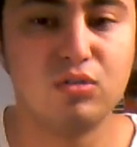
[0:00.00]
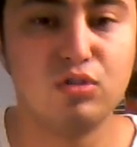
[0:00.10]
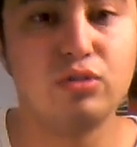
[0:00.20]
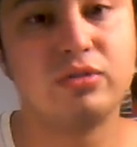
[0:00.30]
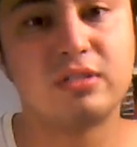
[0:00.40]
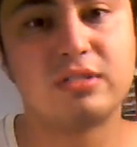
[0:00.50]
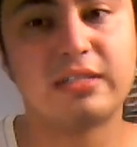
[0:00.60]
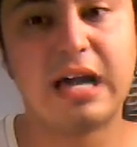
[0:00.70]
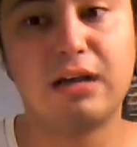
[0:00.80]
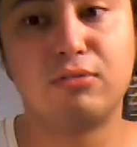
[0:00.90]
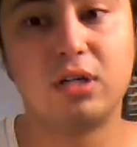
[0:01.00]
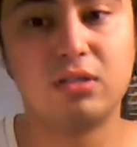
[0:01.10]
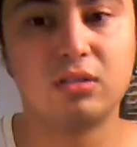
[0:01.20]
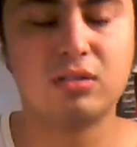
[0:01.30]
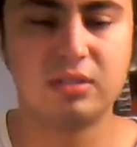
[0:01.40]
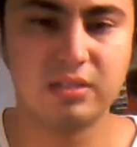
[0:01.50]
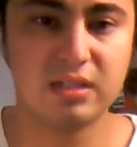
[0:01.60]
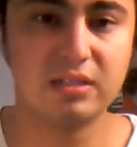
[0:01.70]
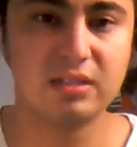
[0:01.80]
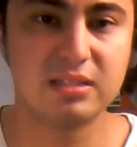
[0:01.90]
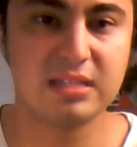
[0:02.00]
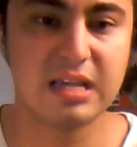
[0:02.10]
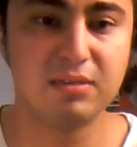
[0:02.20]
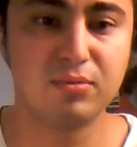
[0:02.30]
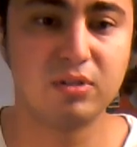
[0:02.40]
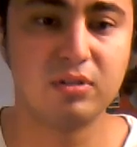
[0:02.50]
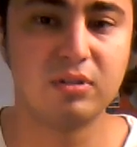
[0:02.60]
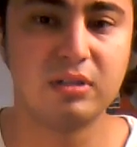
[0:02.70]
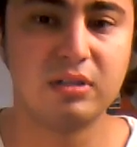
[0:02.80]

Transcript: Luke Skywalker stunt saber.